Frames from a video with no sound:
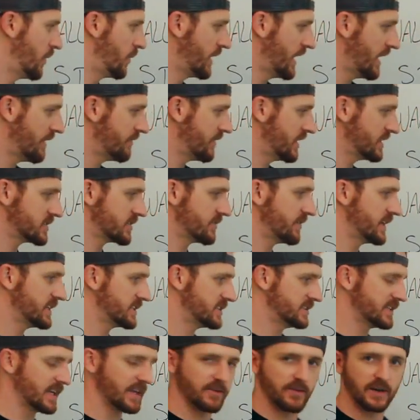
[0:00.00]
we have
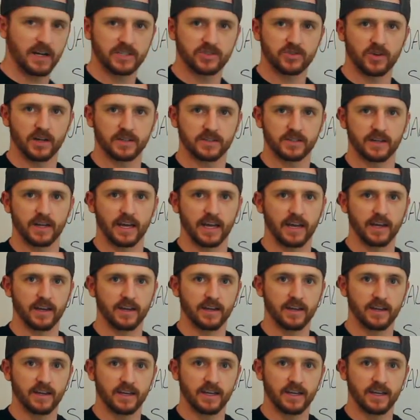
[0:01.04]
reservations at the restaurant tonight.